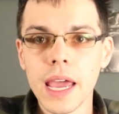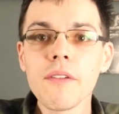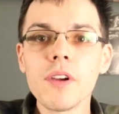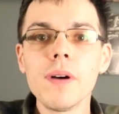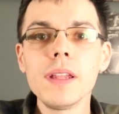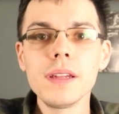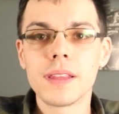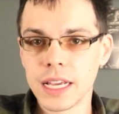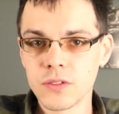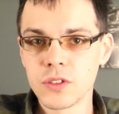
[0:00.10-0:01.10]
Hey
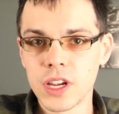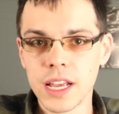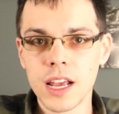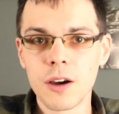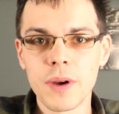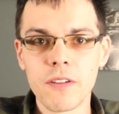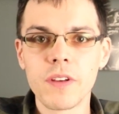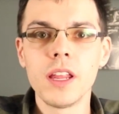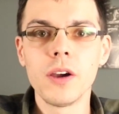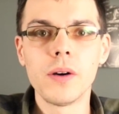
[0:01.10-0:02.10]
everyone, thanks for checking out my
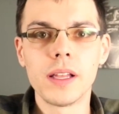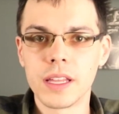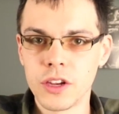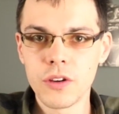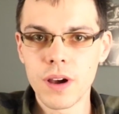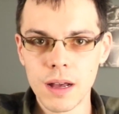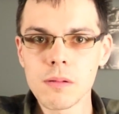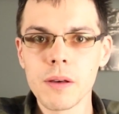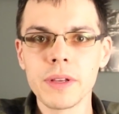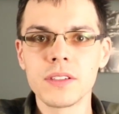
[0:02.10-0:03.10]
video on the new
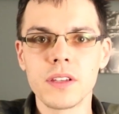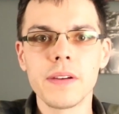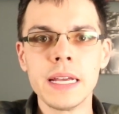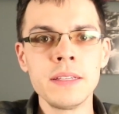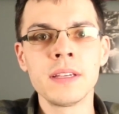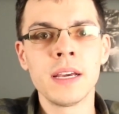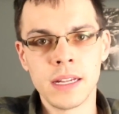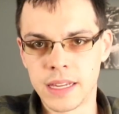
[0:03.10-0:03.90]
upcoming series,